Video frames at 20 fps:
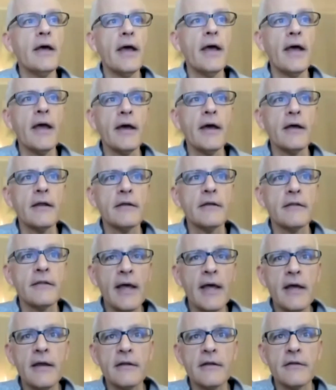And
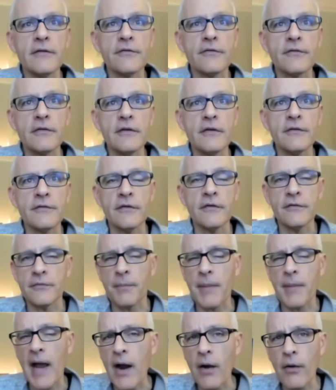that is a
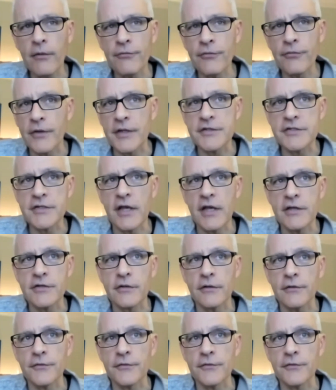powerful educational